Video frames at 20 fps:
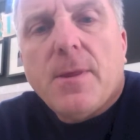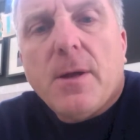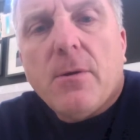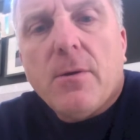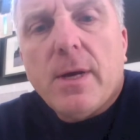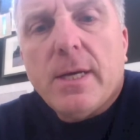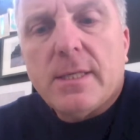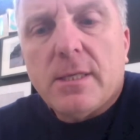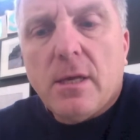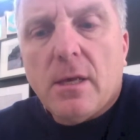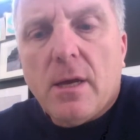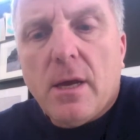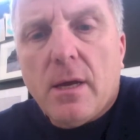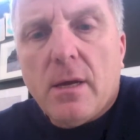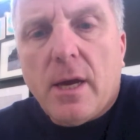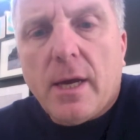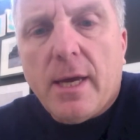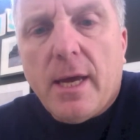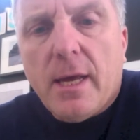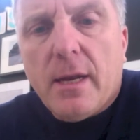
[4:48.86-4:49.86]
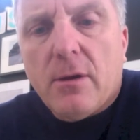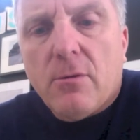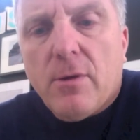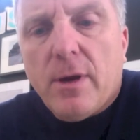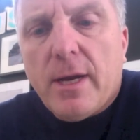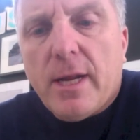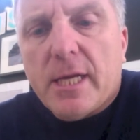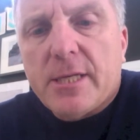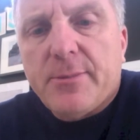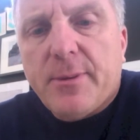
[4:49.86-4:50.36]
is, again, a
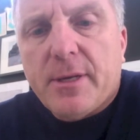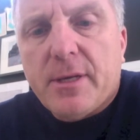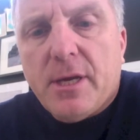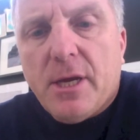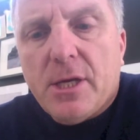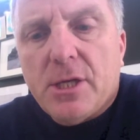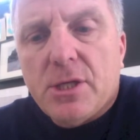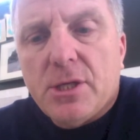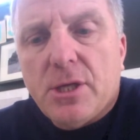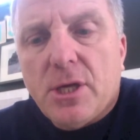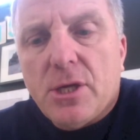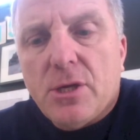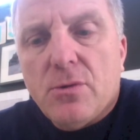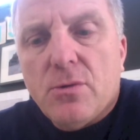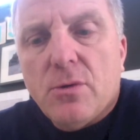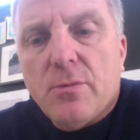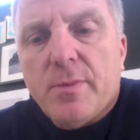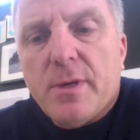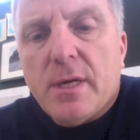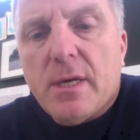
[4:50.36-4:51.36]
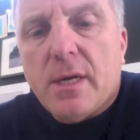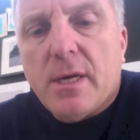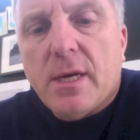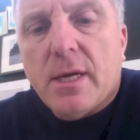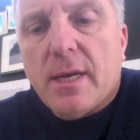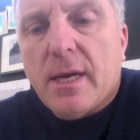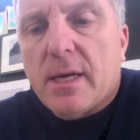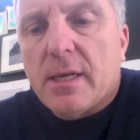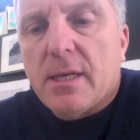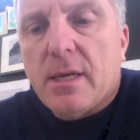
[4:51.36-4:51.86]
great expectation that you will be
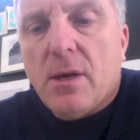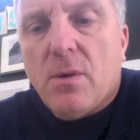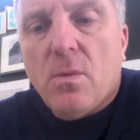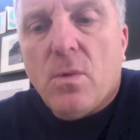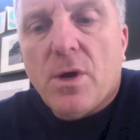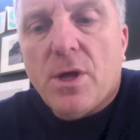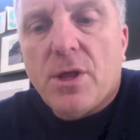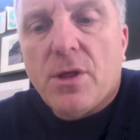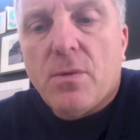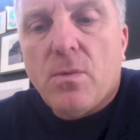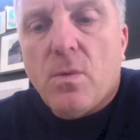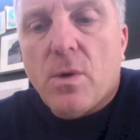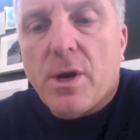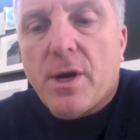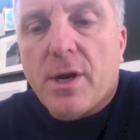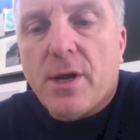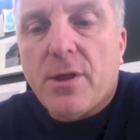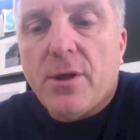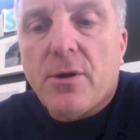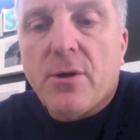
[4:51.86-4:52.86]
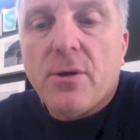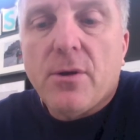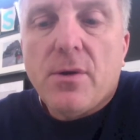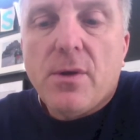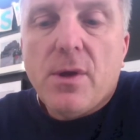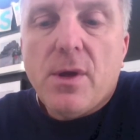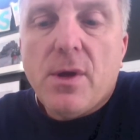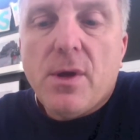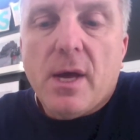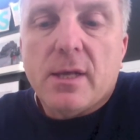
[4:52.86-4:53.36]
connecting with one another,
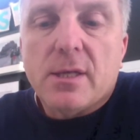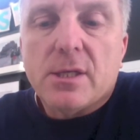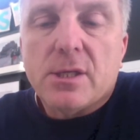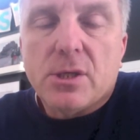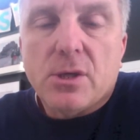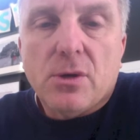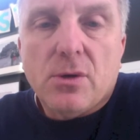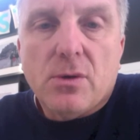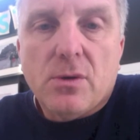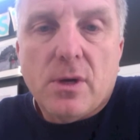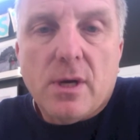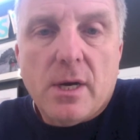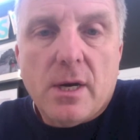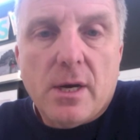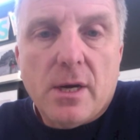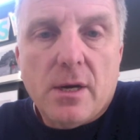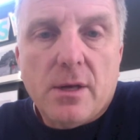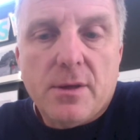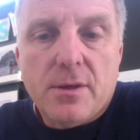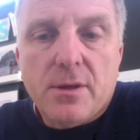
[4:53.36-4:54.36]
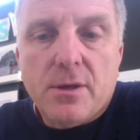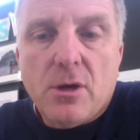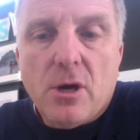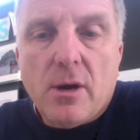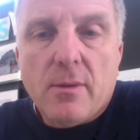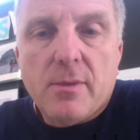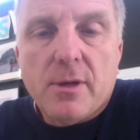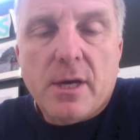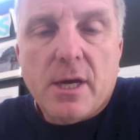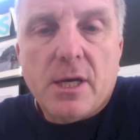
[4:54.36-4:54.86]
and so the
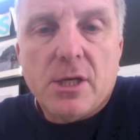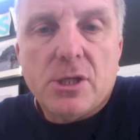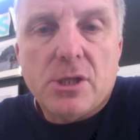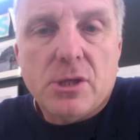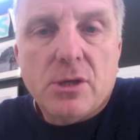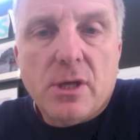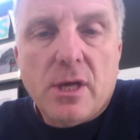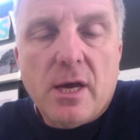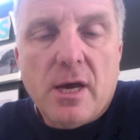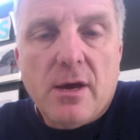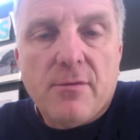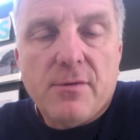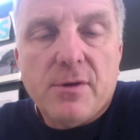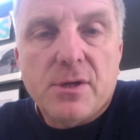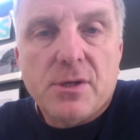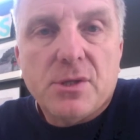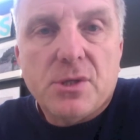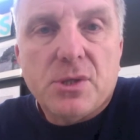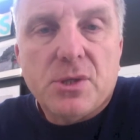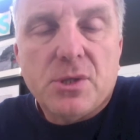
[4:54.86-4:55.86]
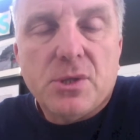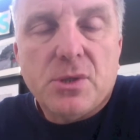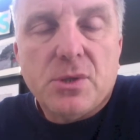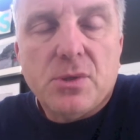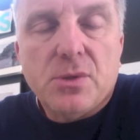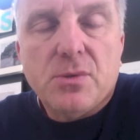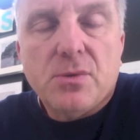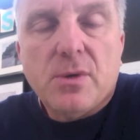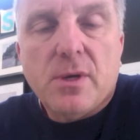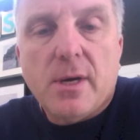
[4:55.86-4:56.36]
obligation you'll have is
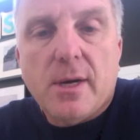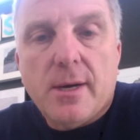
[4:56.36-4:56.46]
to